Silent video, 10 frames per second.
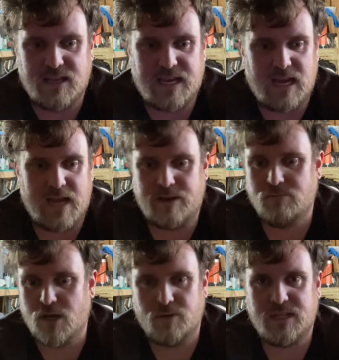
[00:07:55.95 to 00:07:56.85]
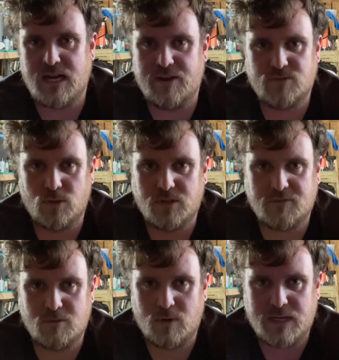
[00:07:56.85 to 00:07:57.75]
Like, I know that I've told
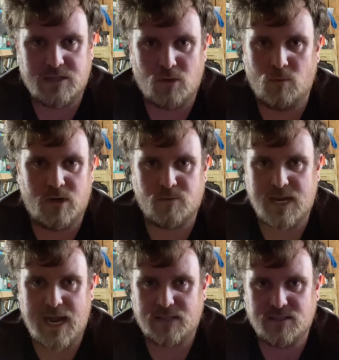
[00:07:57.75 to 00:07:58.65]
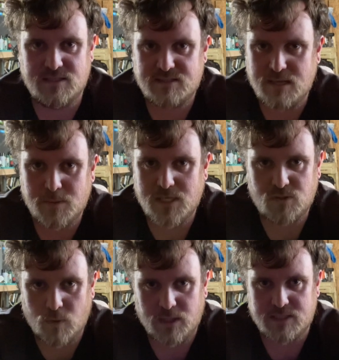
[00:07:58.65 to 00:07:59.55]
everyone I don't want to react to the Skibidi
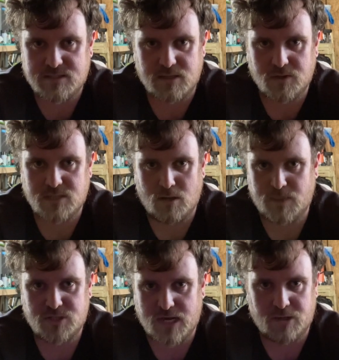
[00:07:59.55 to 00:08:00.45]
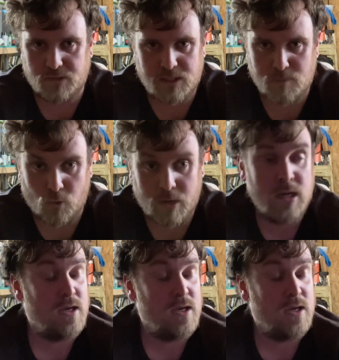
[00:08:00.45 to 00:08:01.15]
Toilet series on my channel anymore,